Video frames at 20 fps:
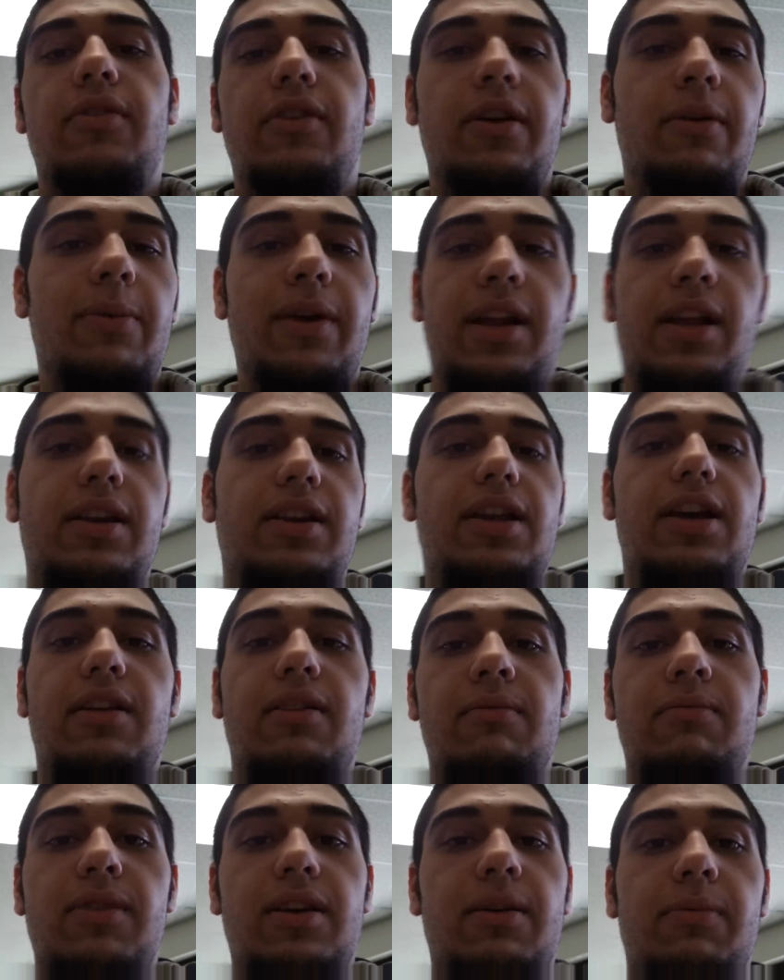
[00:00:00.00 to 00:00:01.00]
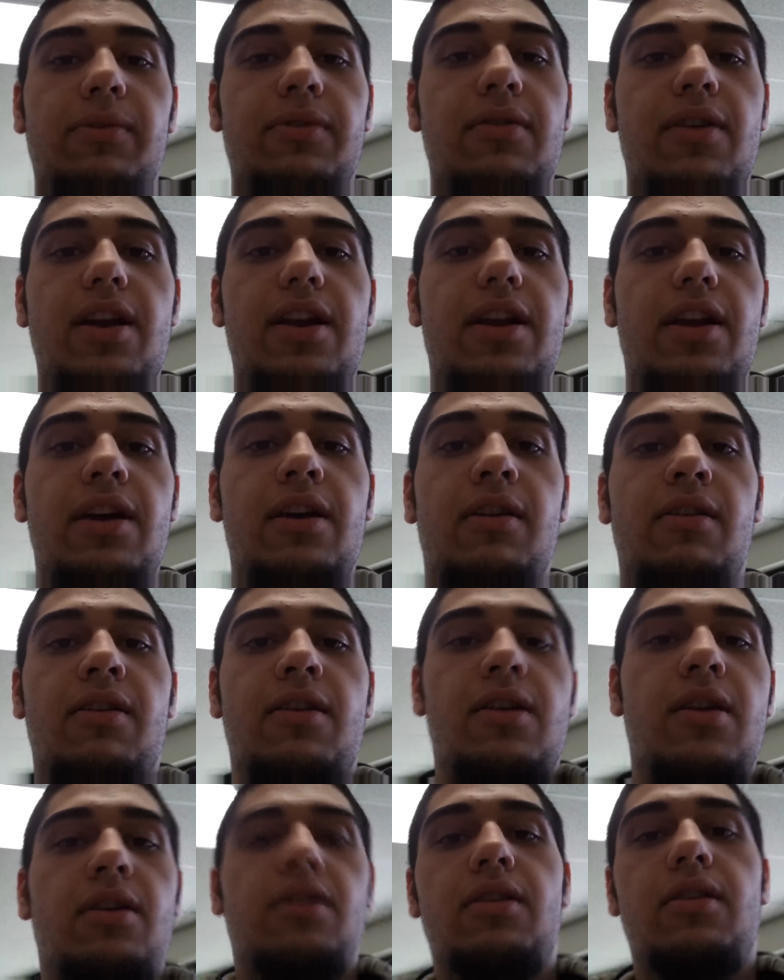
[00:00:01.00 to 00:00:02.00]
and nobody can tell I'm dipping right now.
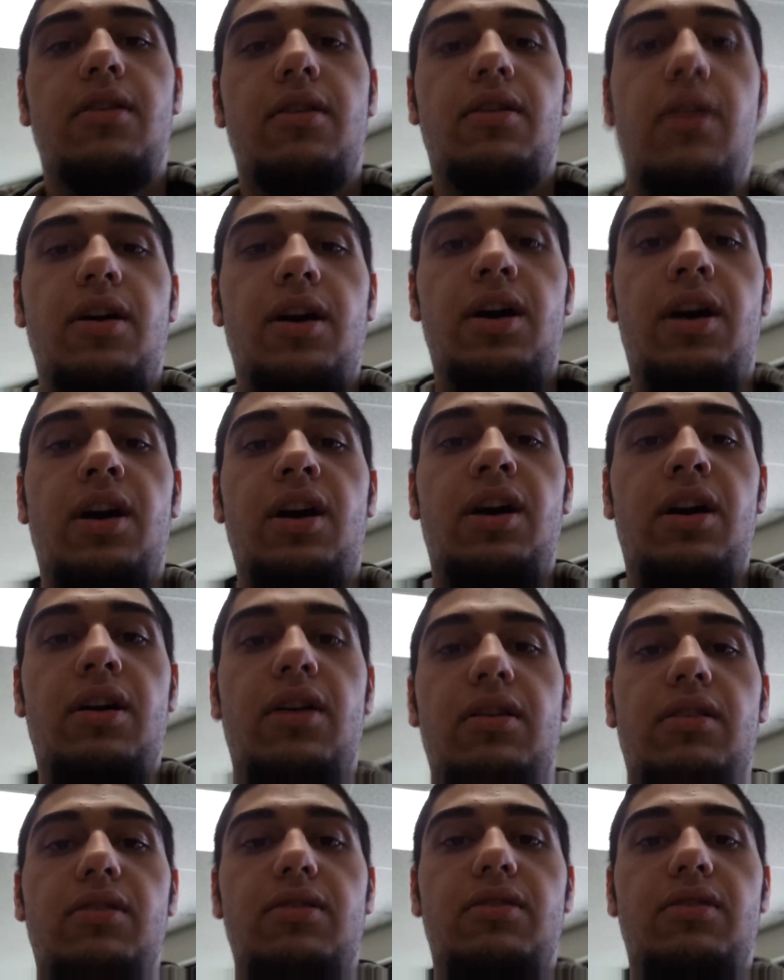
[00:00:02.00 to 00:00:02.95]
Uh,